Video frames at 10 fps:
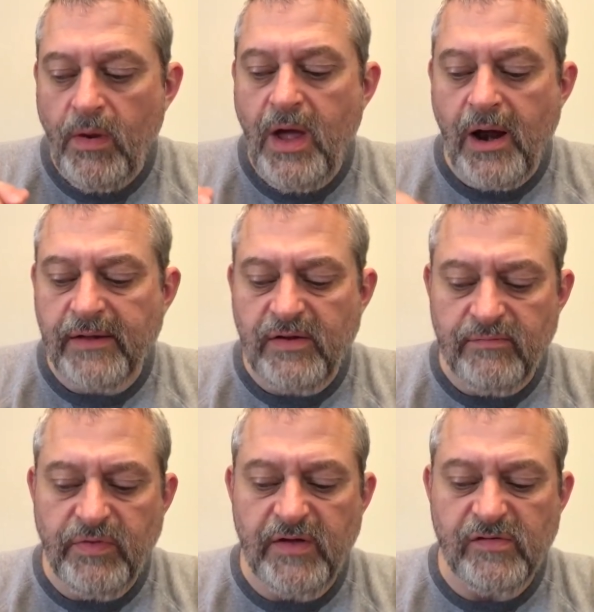Yeah, I
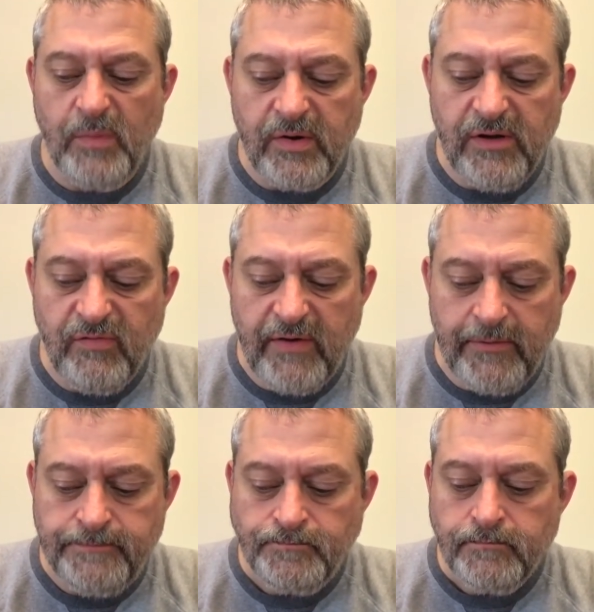like that smoky
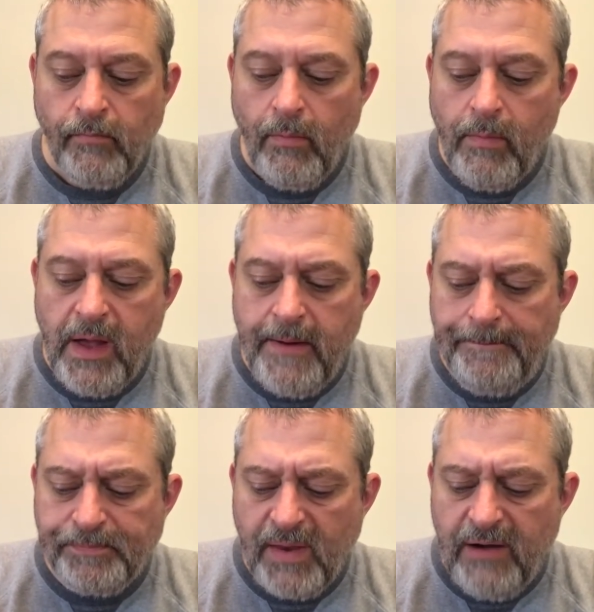flavor.
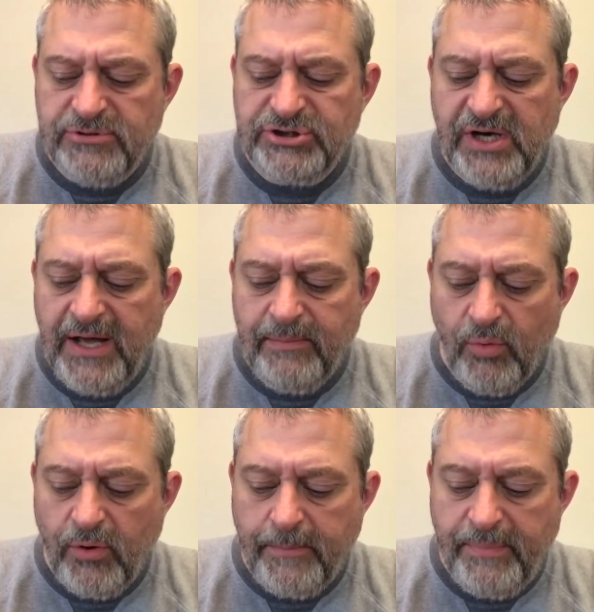I wish it had
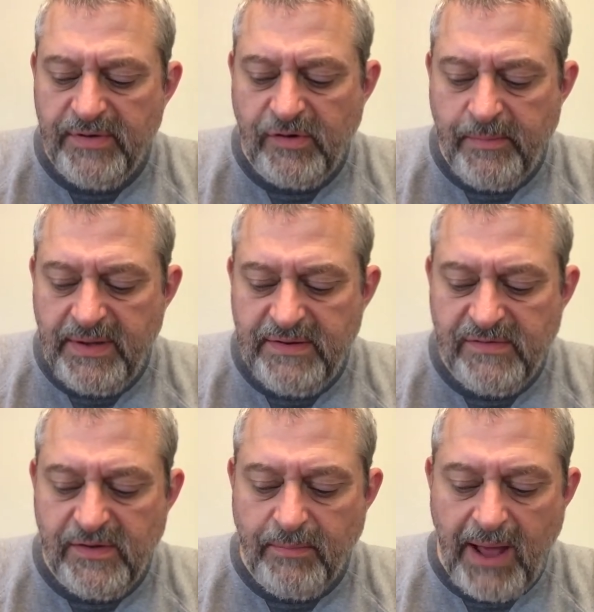more pinto
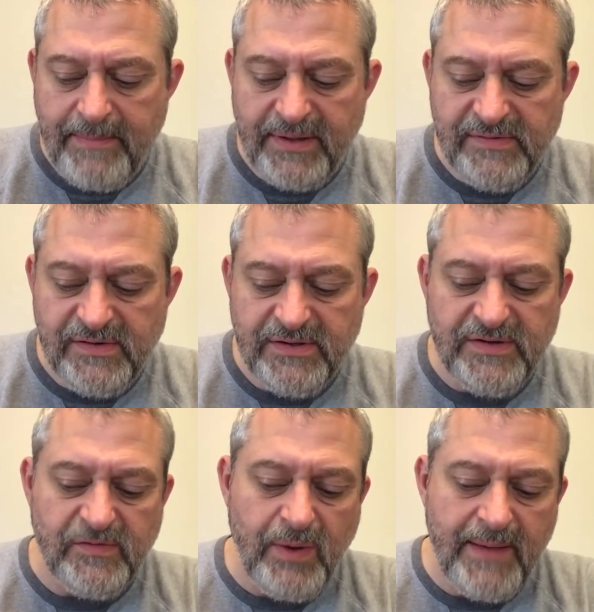beans than black beans in it,
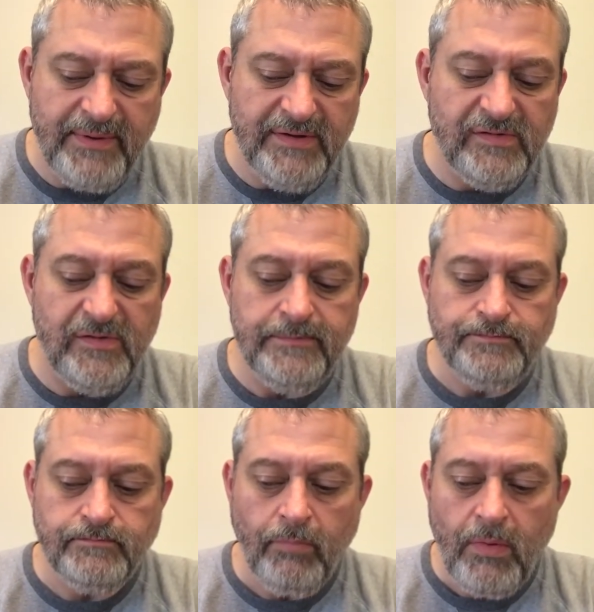because black beans
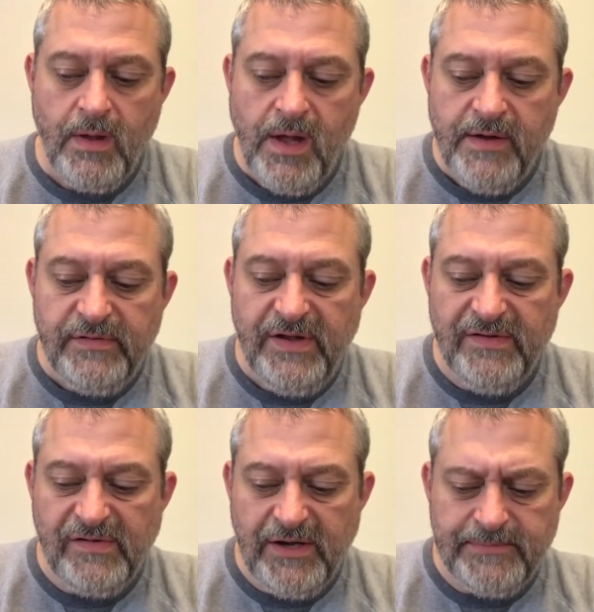
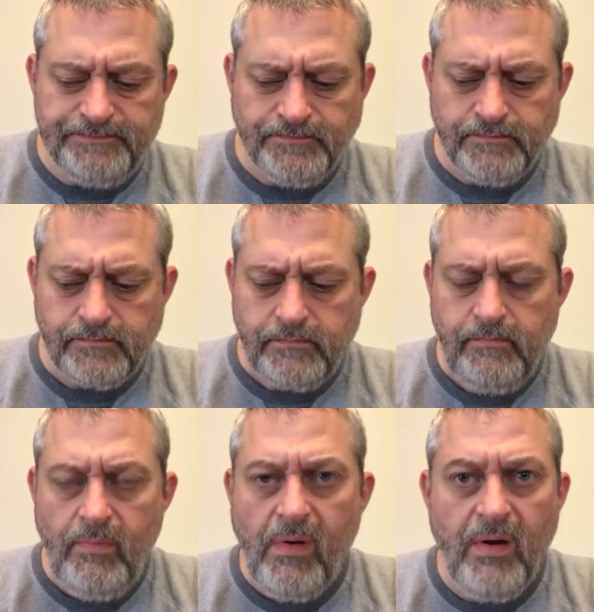tends to
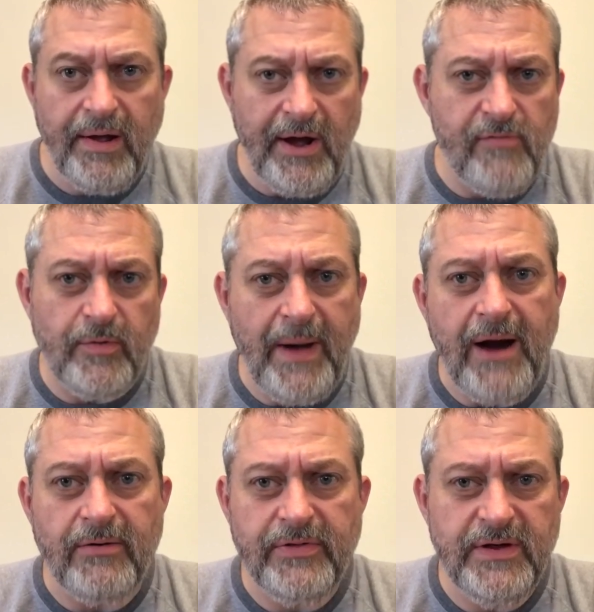like
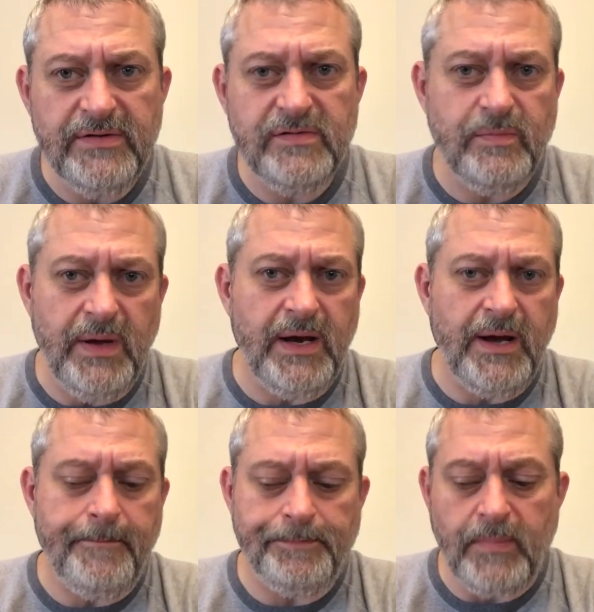overpower things,
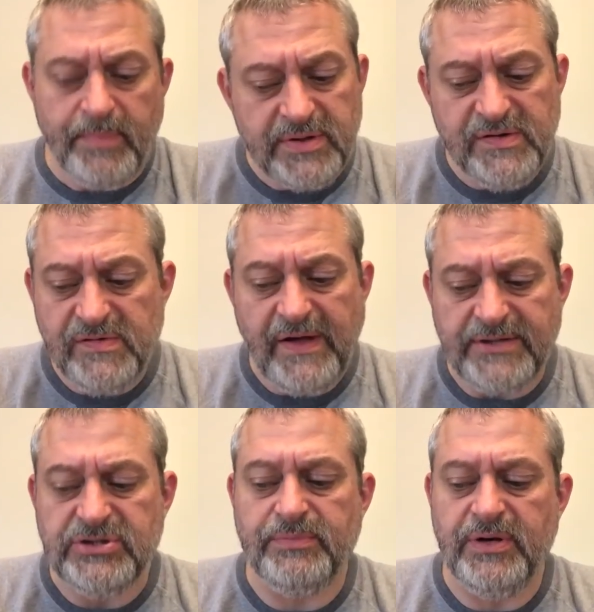but this is
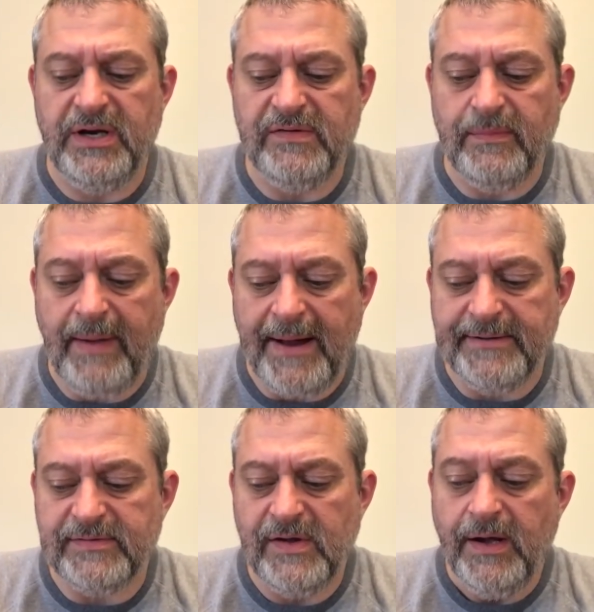actually a pretty decent
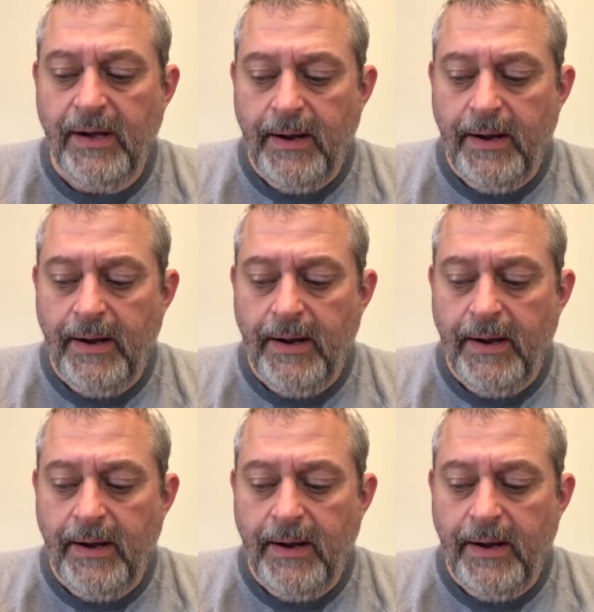balance.